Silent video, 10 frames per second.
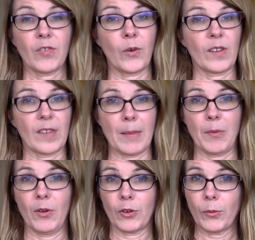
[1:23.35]
For
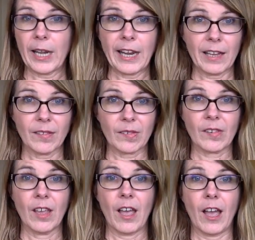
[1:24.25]
example,
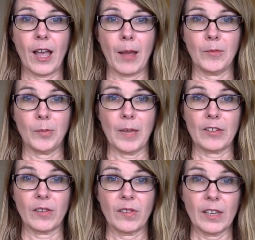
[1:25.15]
grants to make
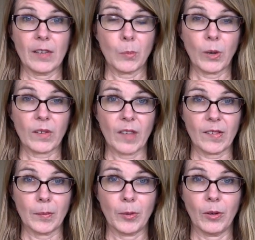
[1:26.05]
their cities more
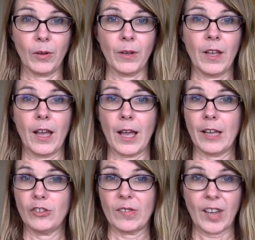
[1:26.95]
accessible,
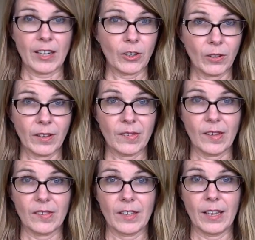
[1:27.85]
just technical
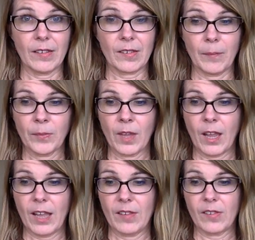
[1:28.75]
assistance.
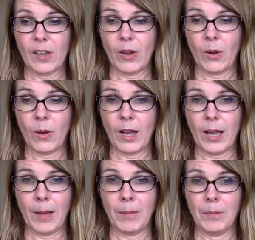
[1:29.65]
And
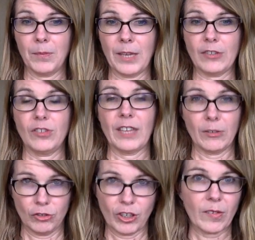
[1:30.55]
so they
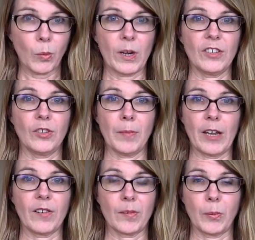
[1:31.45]
just wanted to
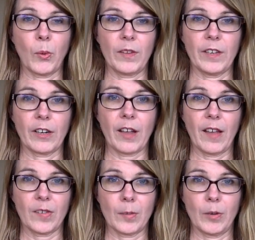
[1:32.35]
better support their
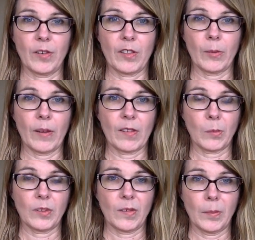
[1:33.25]
customers and their residents
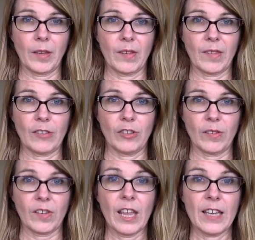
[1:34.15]
with disabilities. They
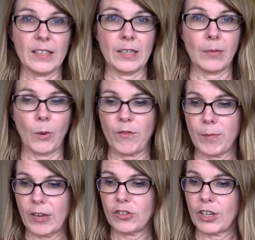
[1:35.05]
just needed more
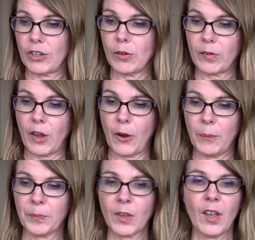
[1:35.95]
information to do so.
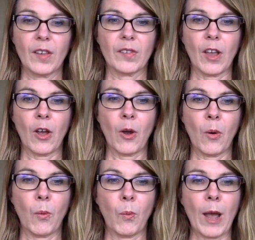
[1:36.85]

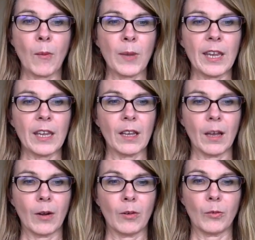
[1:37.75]
So what we
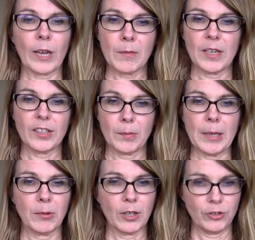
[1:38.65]
are recommending to
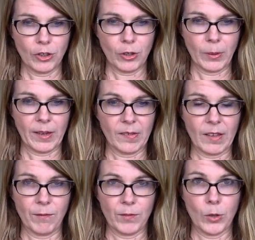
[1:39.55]
people to do is,
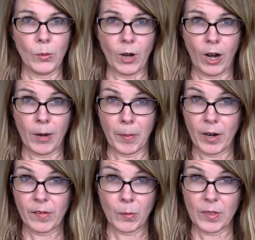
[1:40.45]
if you are a
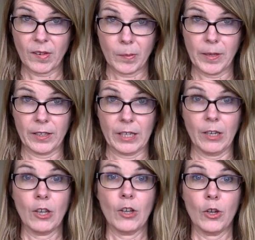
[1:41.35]
person with a
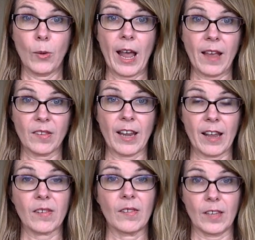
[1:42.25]
disability who has an
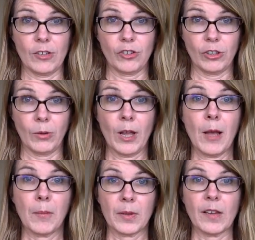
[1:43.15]
access issue,
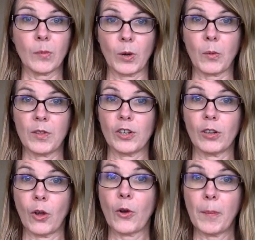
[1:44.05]
please work with your
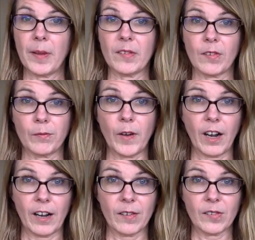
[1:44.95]
local business
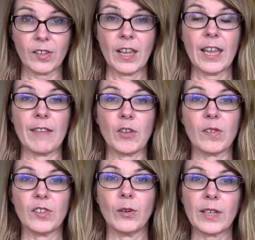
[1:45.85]
first. If you
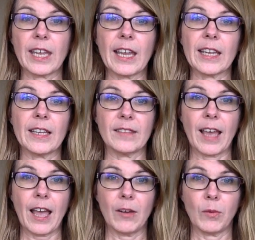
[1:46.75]
still can't get
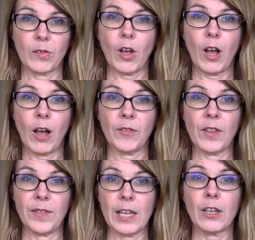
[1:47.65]
that resolved,
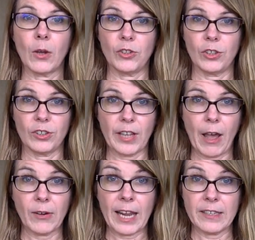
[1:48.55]
then go to your
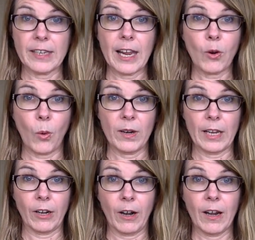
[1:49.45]
town ADA
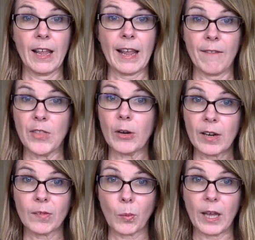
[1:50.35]
coordinator, if there
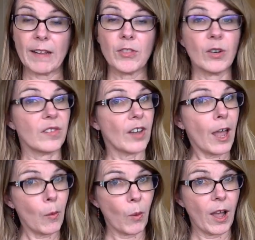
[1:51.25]
is one. If there's
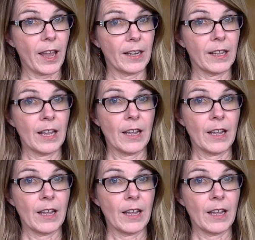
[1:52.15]
not one,